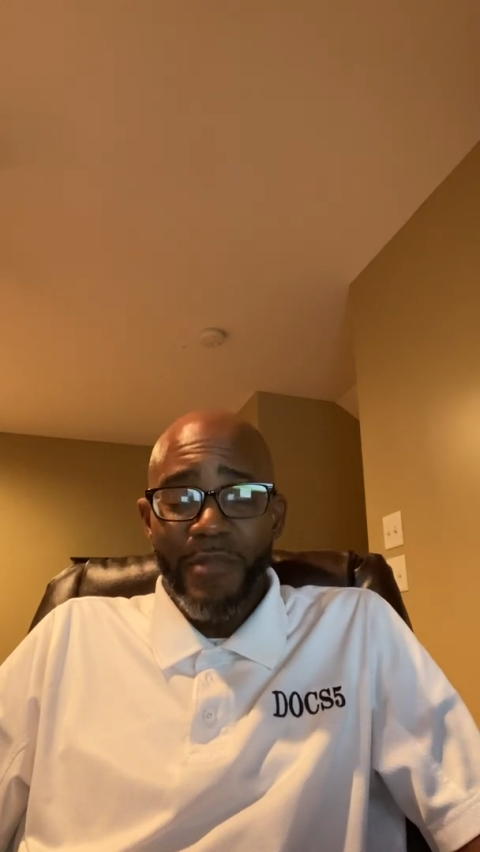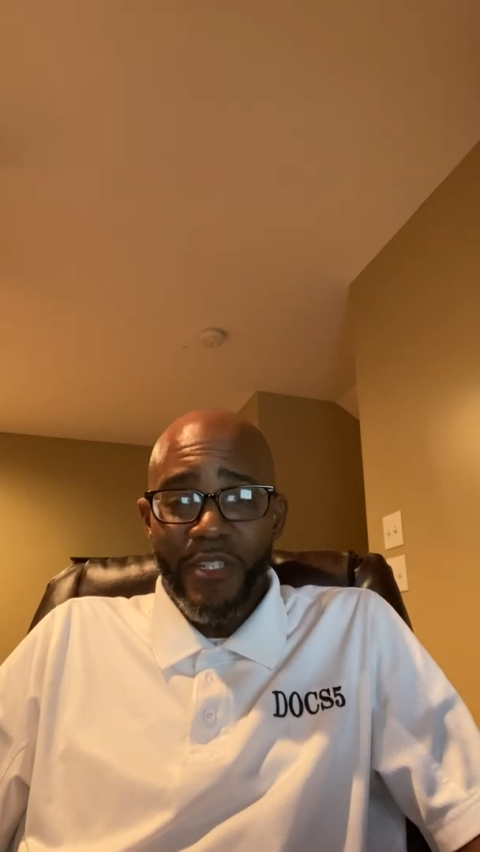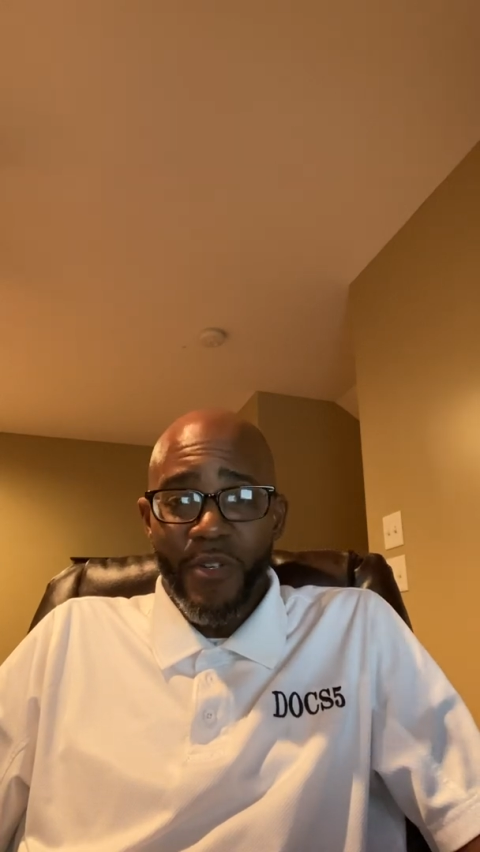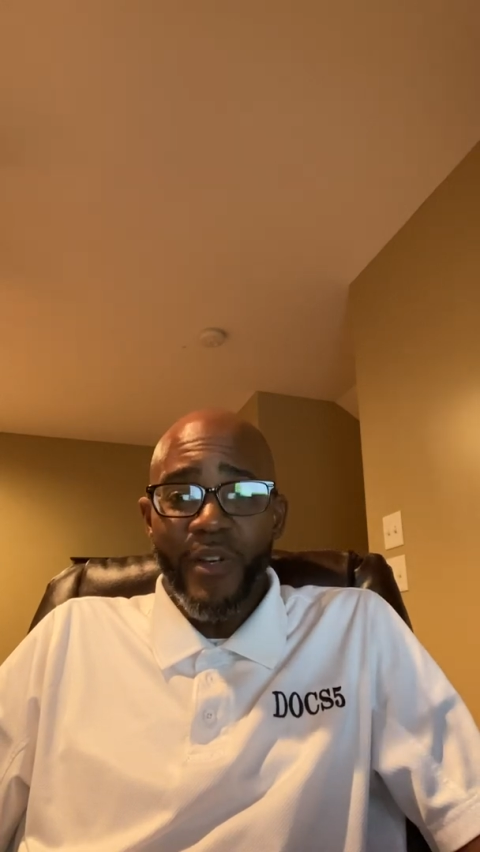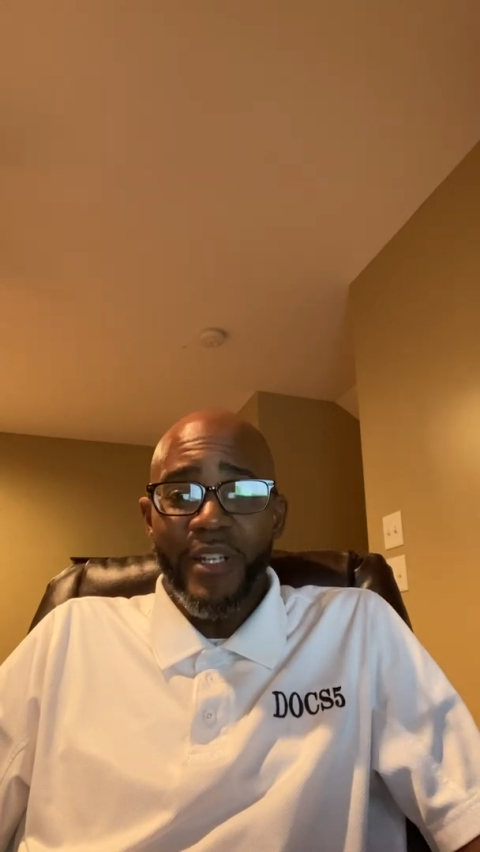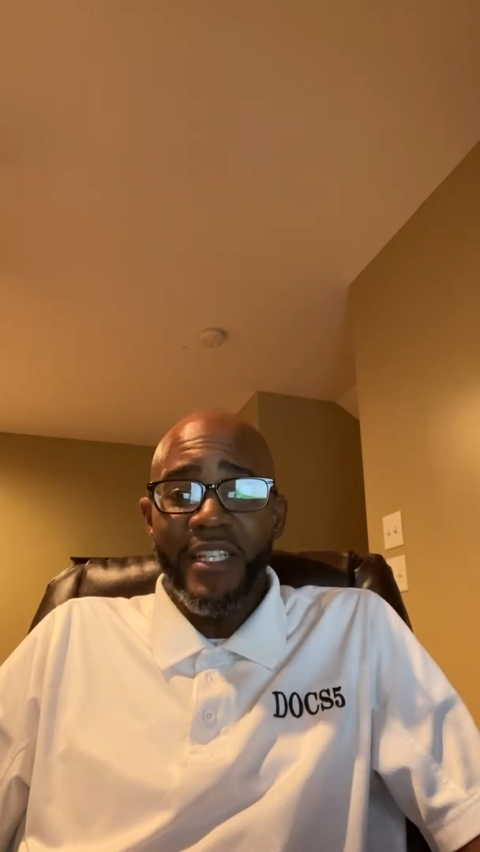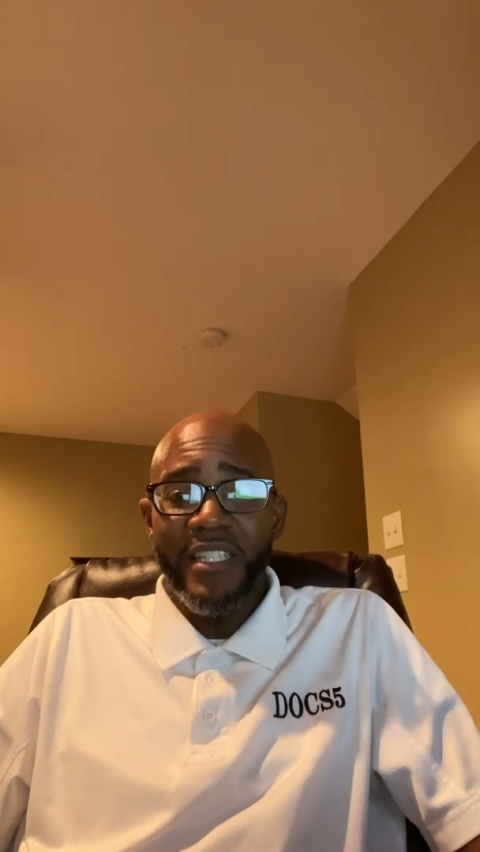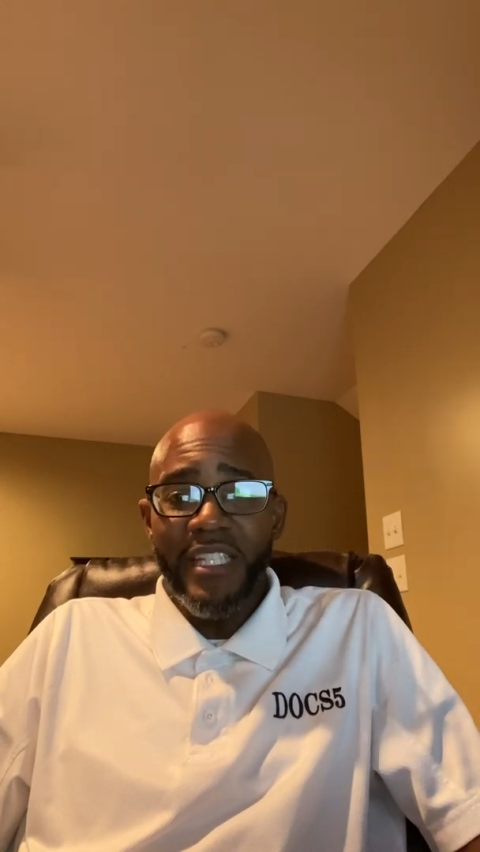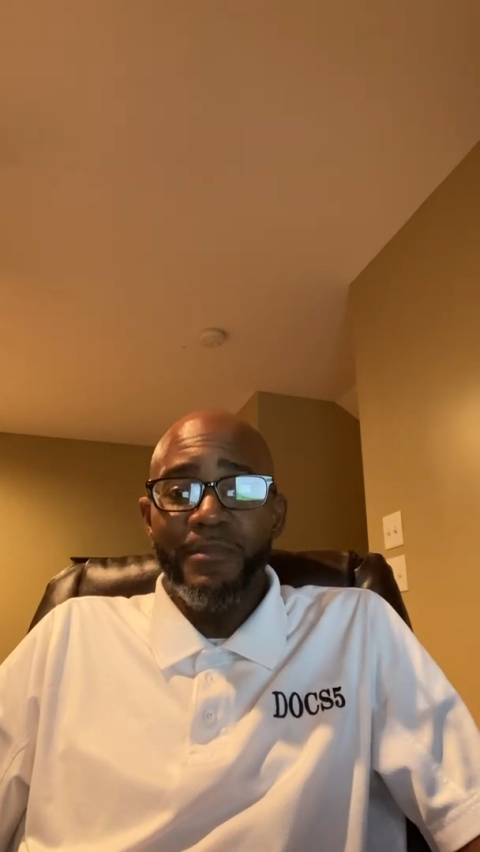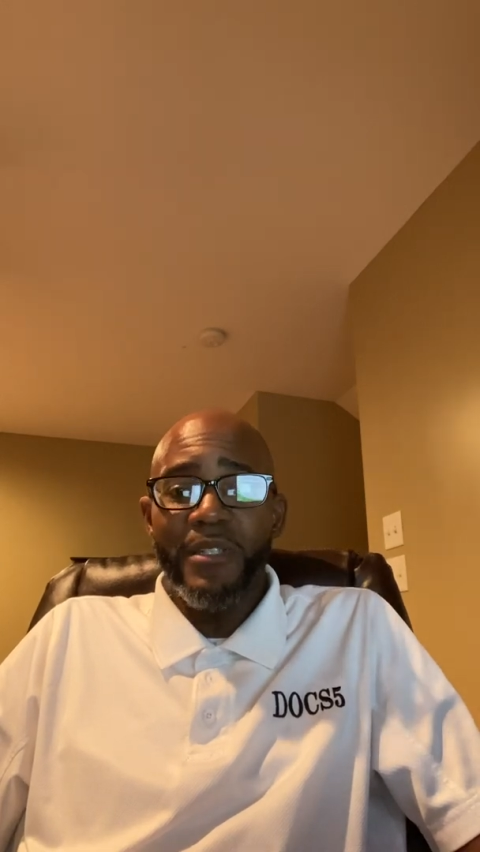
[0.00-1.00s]
it going and
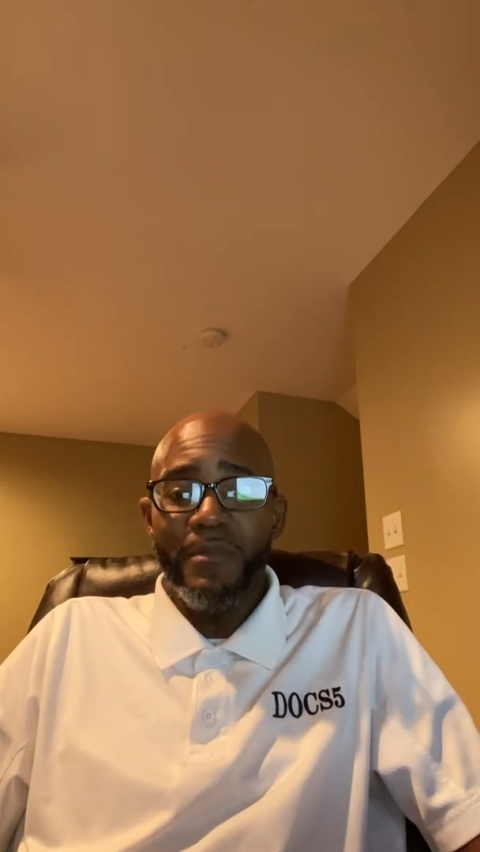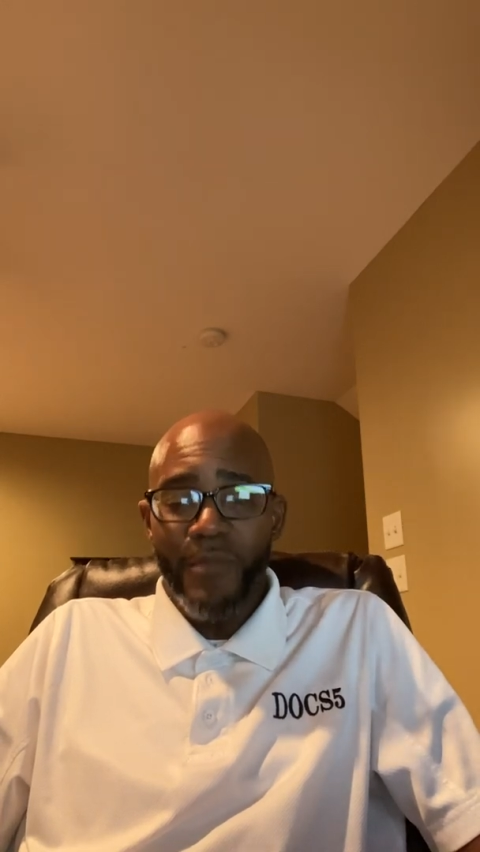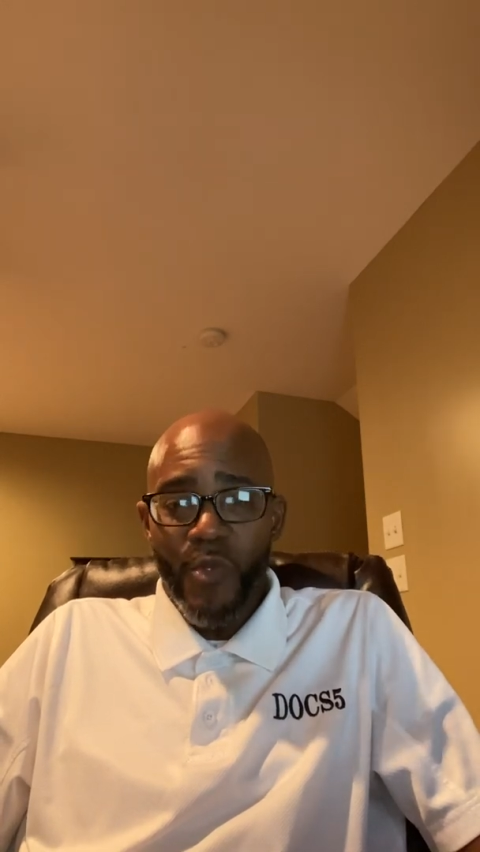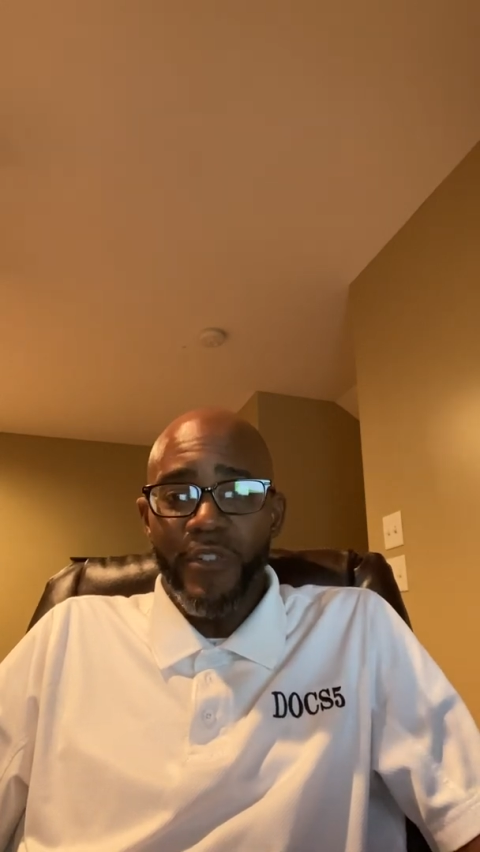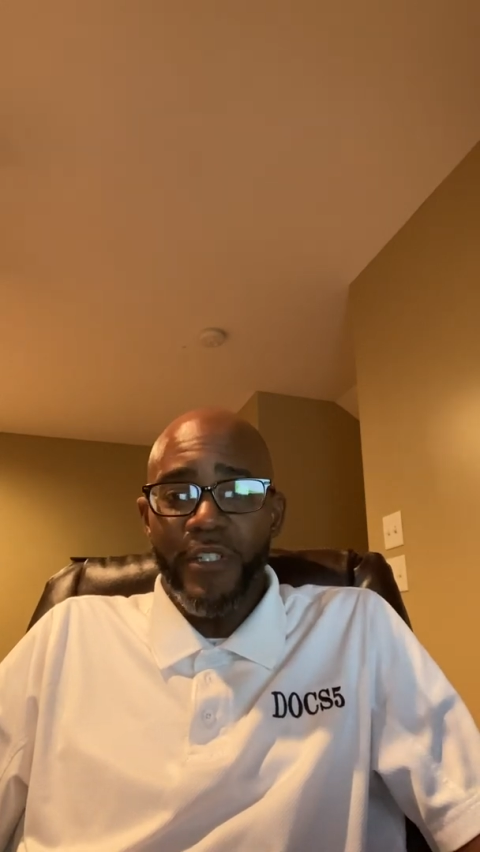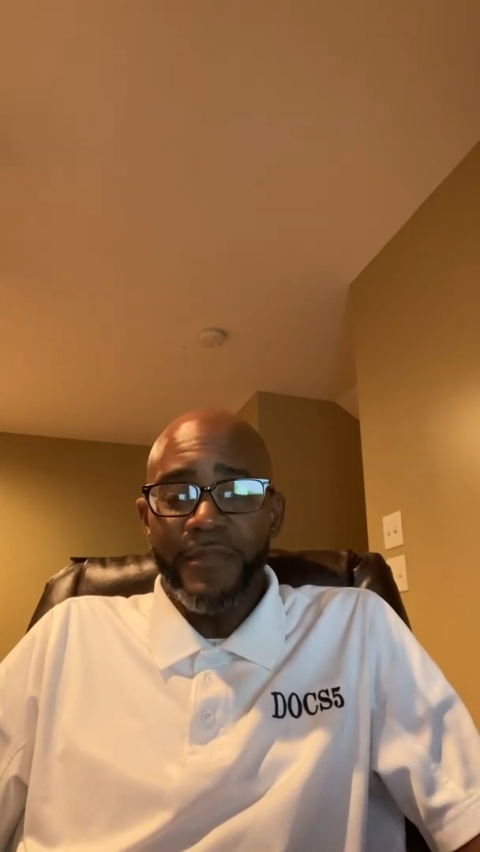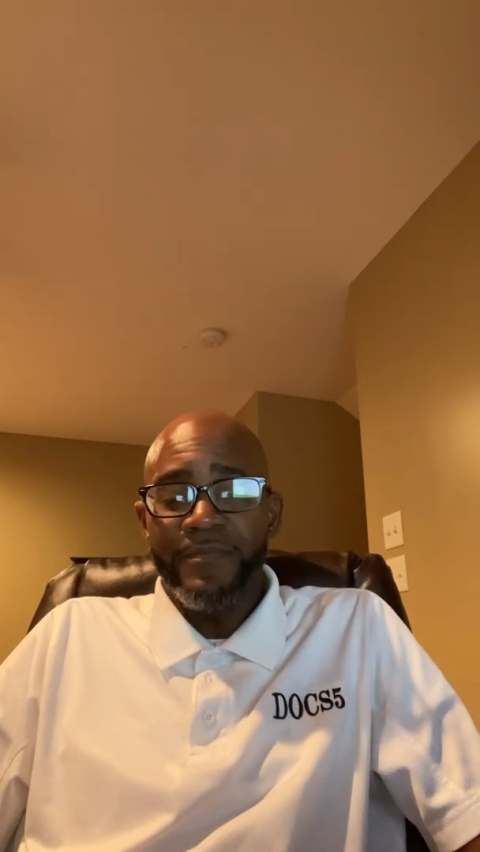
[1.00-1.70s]
keep it moving.